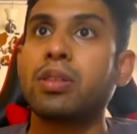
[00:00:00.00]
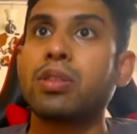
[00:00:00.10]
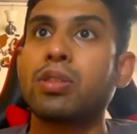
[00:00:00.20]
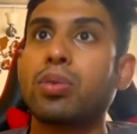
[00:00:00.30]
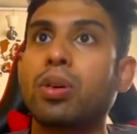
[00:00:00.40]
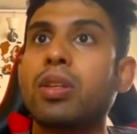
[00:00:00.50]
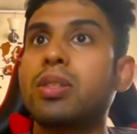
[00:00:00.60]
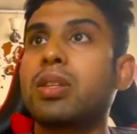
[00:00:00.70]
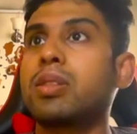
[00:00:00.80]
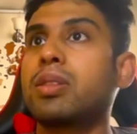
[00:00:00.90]
So what this
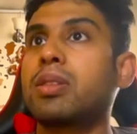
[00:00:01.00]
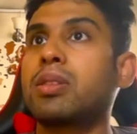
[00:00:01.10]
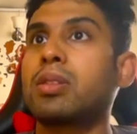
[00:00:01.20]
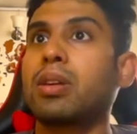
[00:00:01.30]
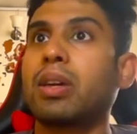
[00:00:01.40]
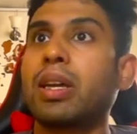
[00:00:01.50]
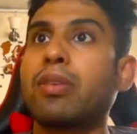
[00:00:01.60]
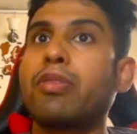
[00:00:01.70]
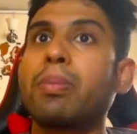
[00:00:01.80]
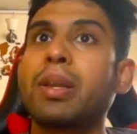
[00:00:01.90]
does is it
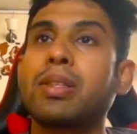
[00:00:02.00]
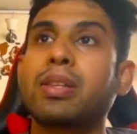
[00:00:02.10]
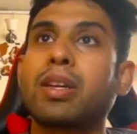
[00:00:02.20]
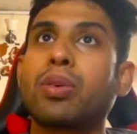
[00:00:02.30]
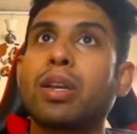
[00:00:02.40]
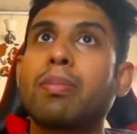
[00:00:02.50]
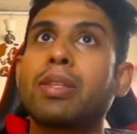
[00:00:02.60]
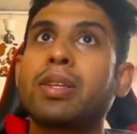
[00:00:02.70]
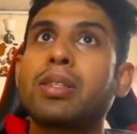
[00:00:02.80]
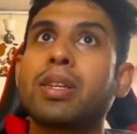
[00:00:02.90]
will be listening to any
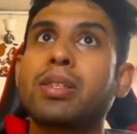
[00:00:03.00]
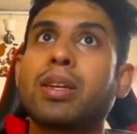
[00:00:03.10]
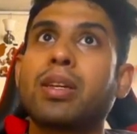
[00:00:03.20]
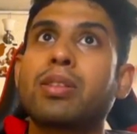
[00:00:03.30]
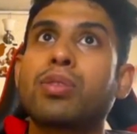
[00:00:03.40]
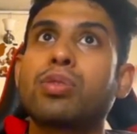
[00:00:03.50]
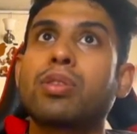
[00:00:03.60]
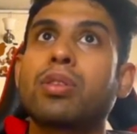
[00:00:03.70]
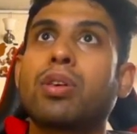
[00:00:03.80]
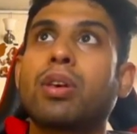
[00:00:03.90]
message I send as a
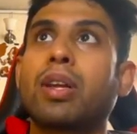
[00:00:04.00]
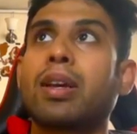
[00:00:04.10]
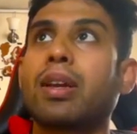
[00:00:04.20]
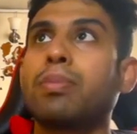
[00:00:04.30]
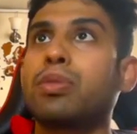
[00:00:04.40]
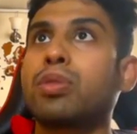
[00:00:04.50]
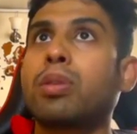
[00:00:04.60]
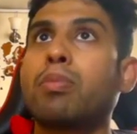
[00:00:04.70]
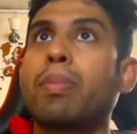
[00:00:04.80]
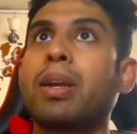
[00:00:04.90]
user on Telegram. So the
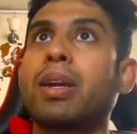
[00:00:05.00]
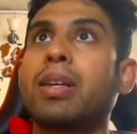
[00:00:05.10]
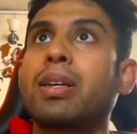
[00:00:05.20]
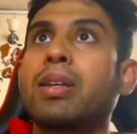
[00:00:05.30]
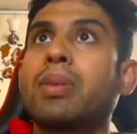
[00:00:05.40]
moment I